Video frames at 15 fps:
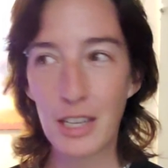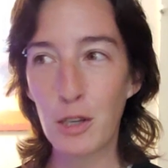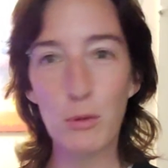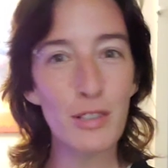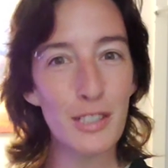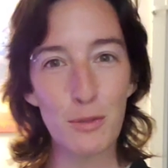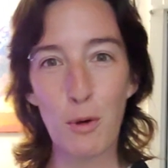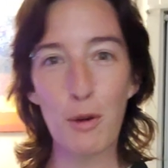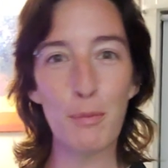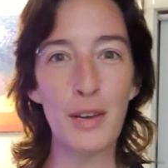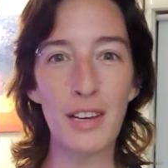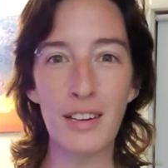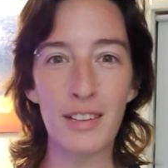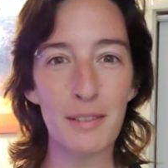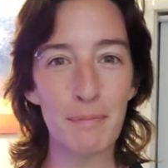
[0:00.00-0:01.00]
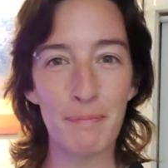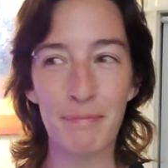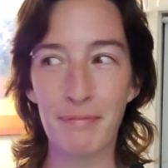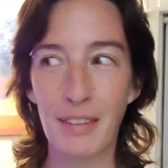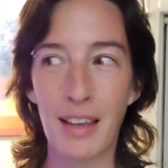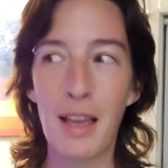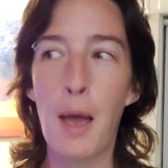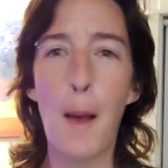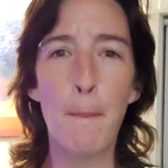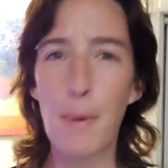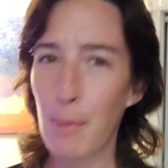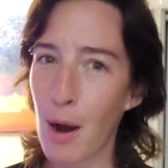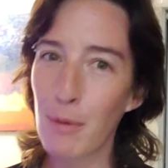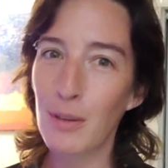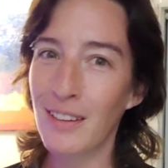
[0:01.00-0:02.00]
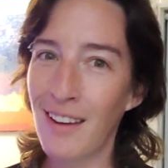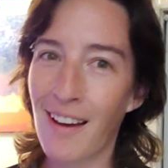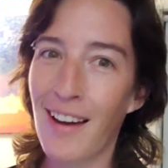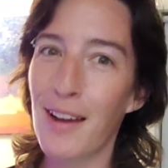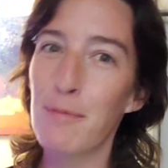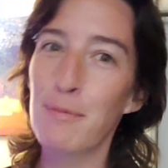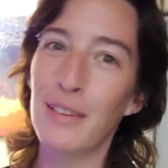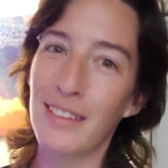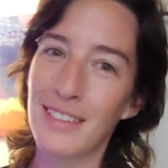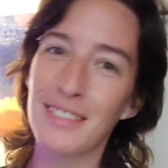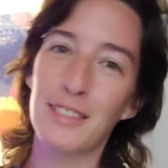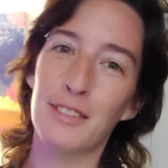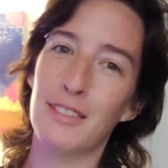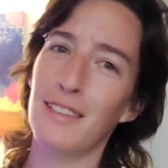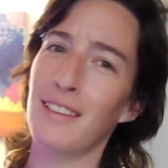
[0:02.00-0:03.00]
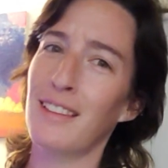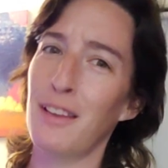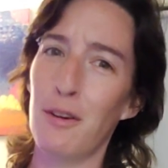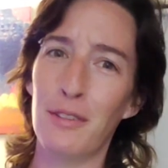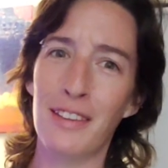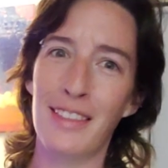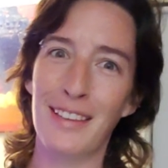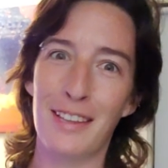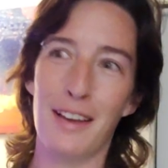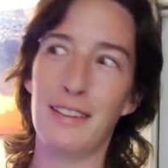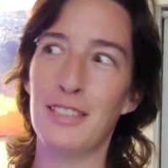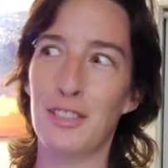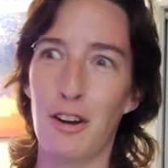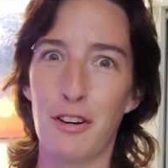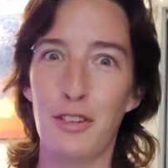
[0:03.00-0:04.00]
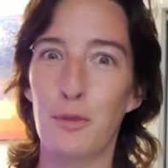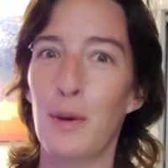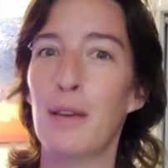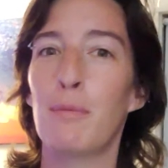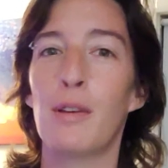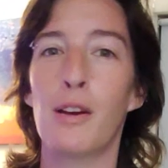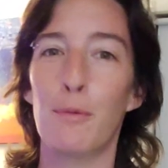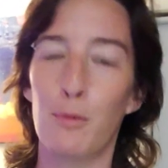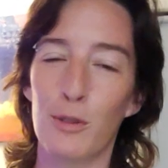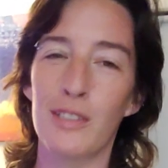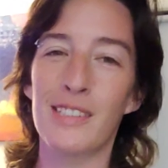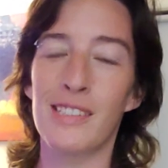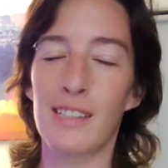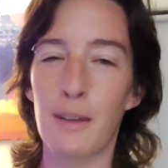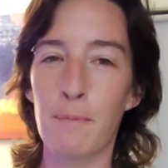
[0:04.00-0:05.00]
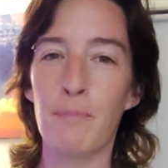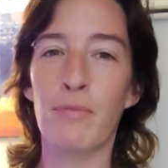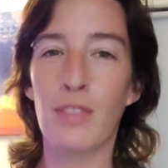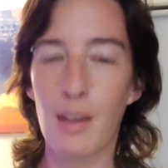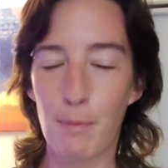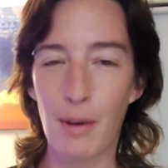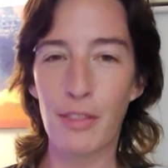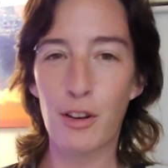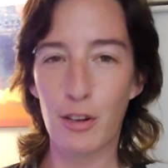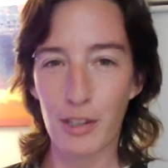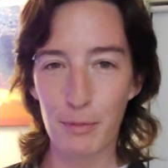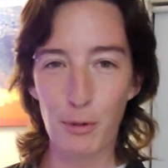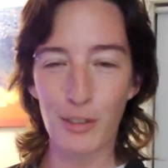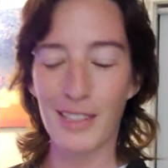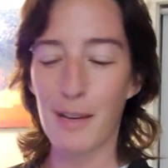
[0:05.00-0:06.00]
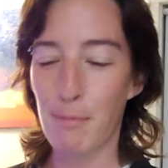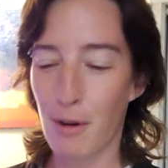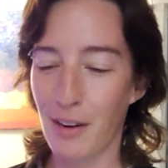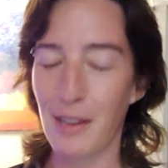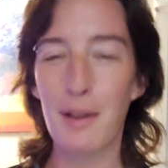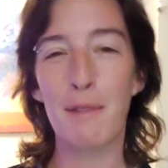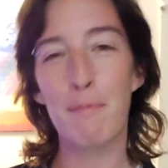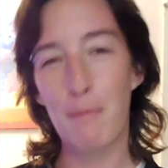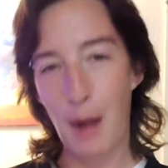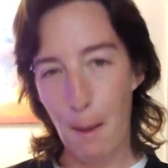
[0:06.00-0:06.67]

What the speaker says: You would have just woke me up. But probably not, because the only thing that started to wake me up was my 30th birthday party.